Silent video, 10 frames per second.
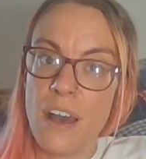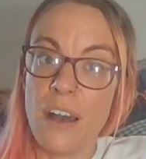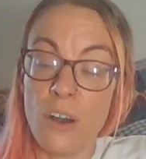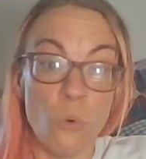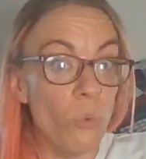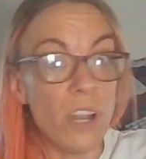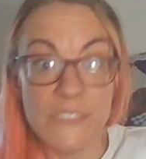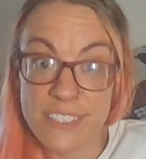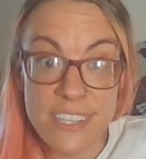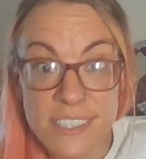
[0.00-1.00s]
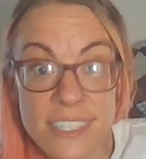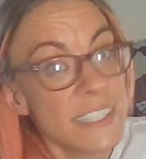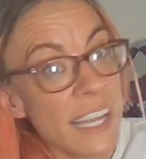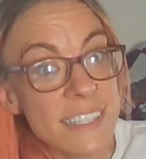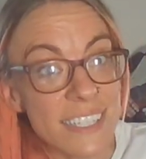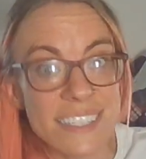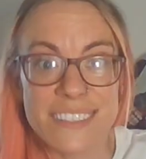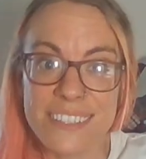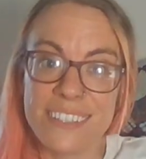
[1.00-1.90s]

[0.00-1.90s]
One of us isn't a dentist